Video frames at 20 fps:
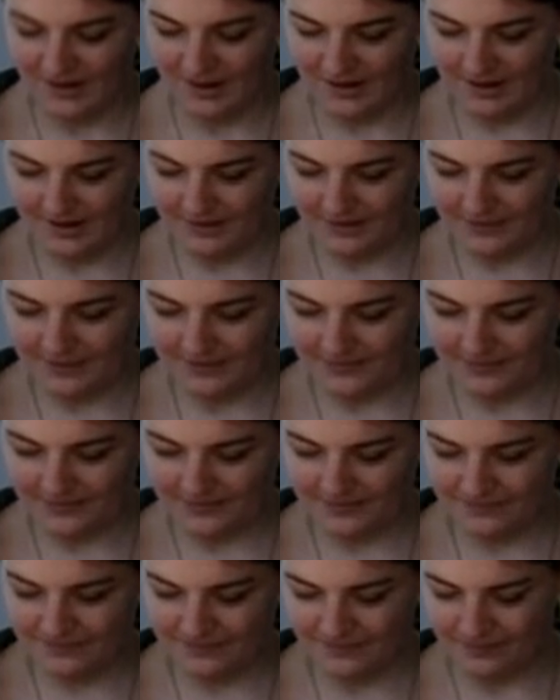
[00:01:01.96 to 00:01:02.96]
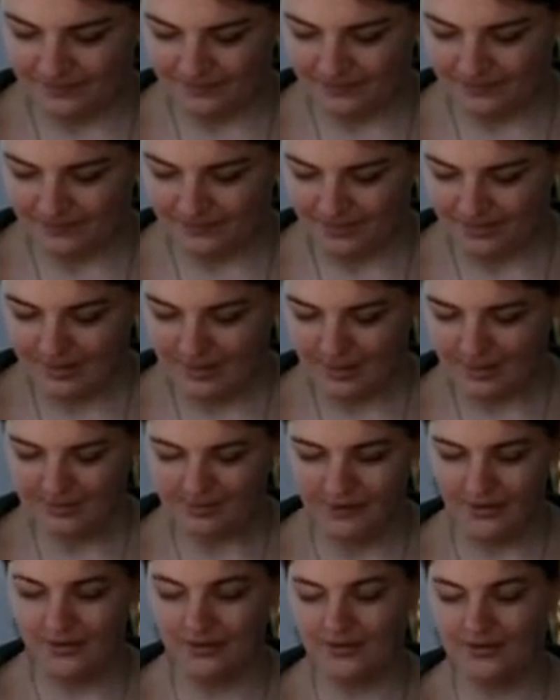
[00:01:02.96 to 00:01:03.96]
Um,
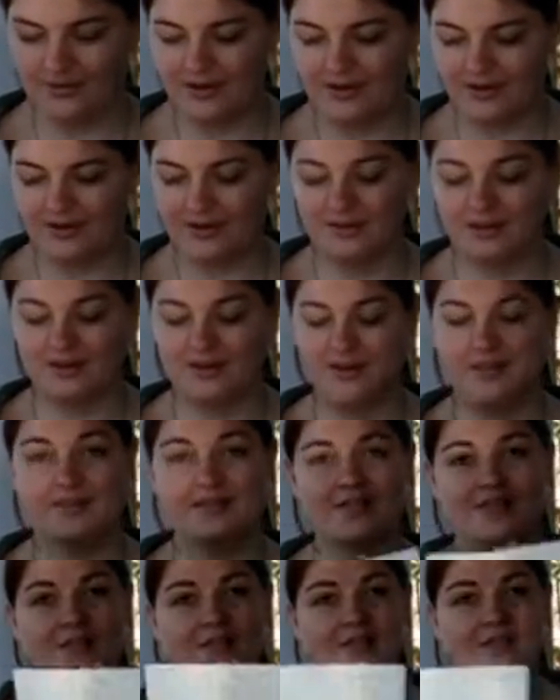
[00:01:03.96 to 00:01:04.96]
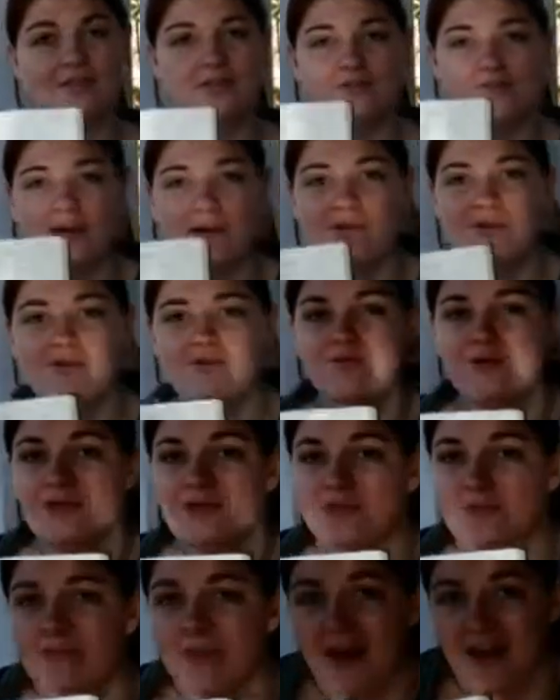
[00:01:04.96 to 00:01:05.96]
so like this is the very
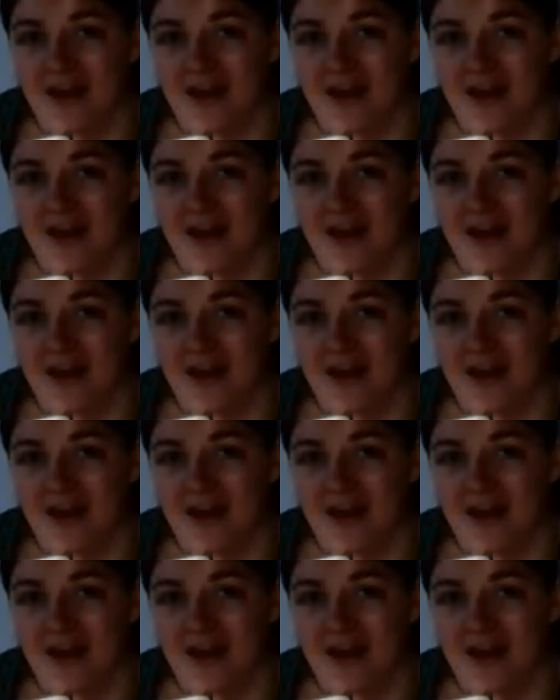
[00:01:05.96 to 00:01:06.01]
first